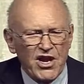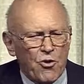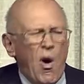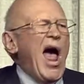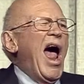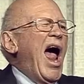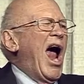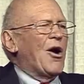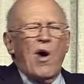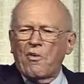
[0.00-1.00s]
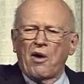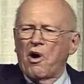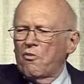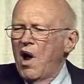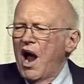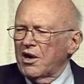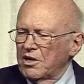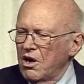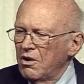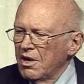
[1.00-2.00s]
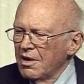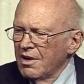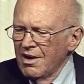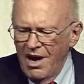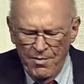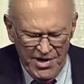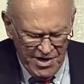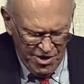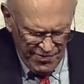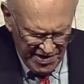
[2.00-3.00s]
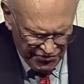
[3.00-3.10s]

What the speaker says: Quack, quack, quack, quack, quack, you know. I mean, here he is